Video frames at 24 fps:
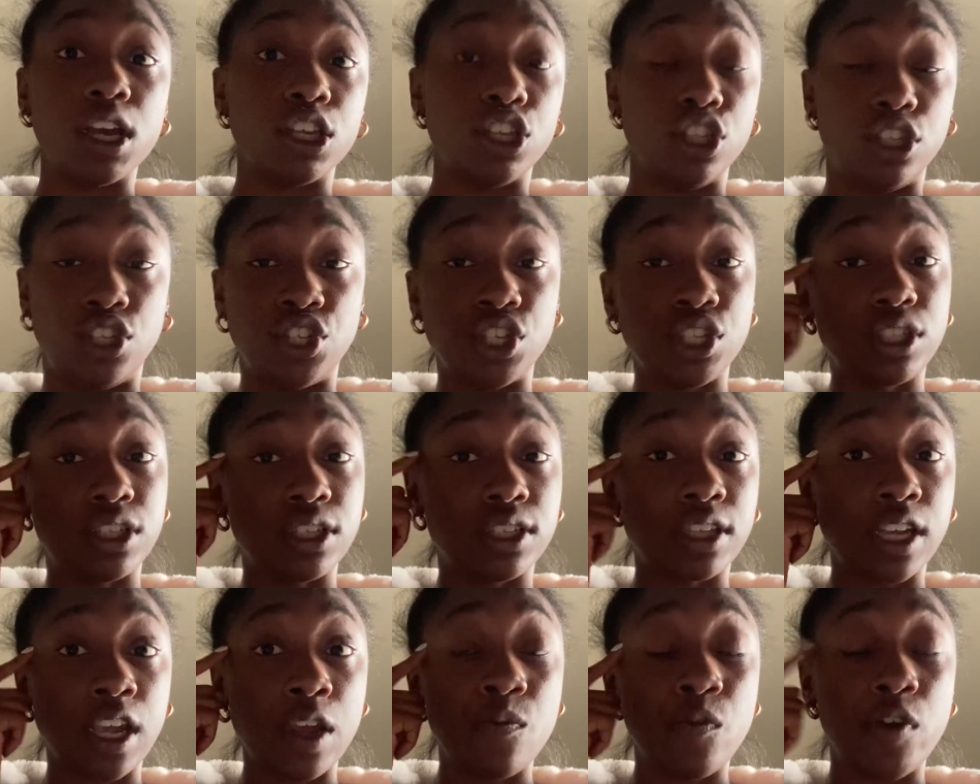Just the
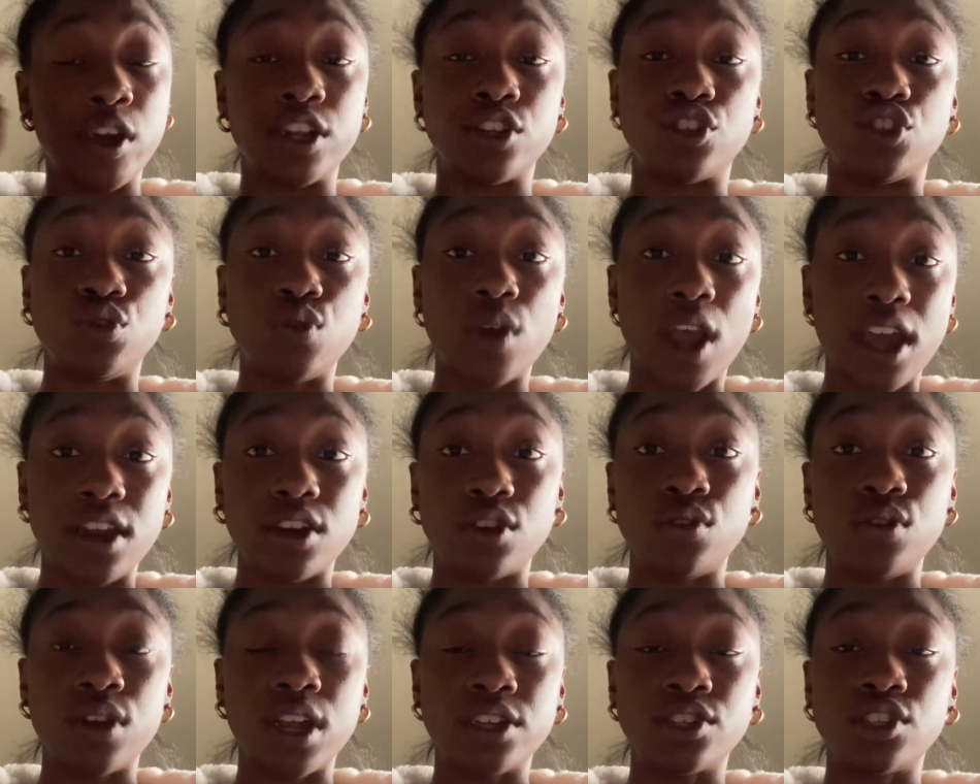same way that you had to
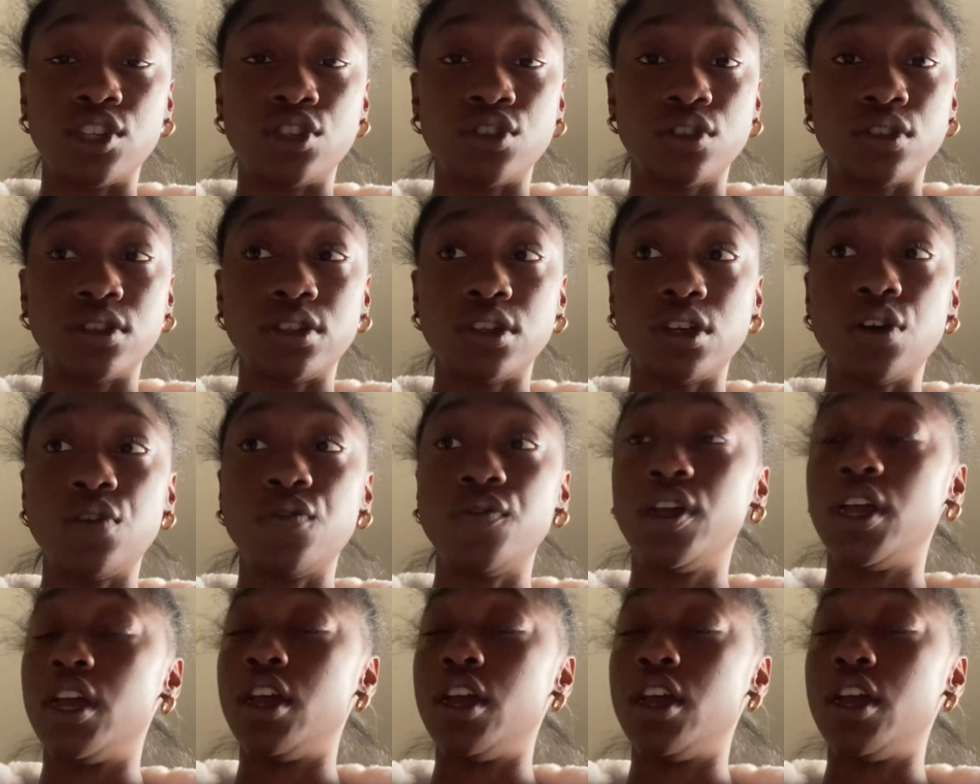do that shit yourself,